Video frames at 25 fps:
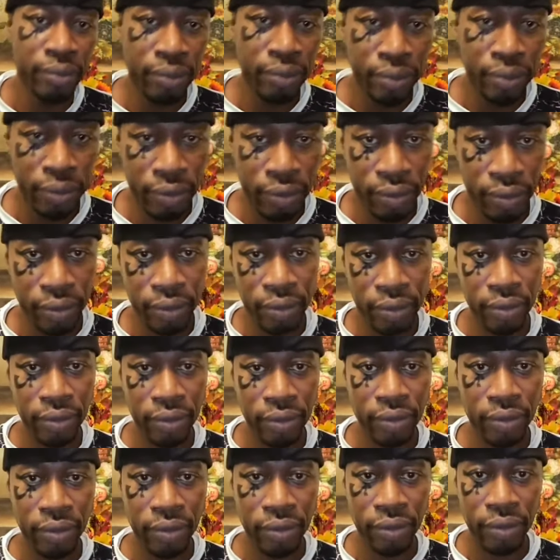
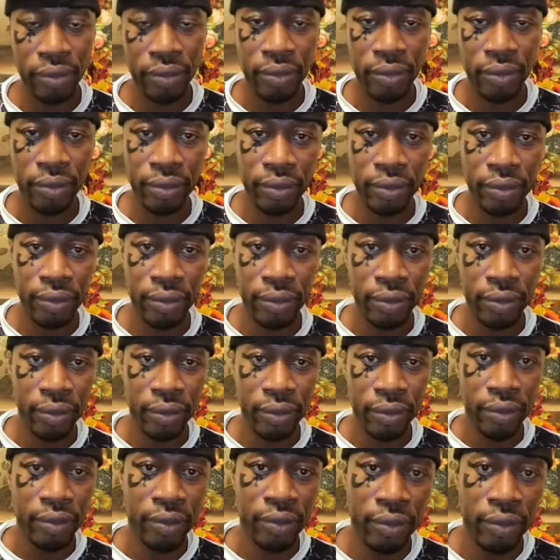(no one is talking)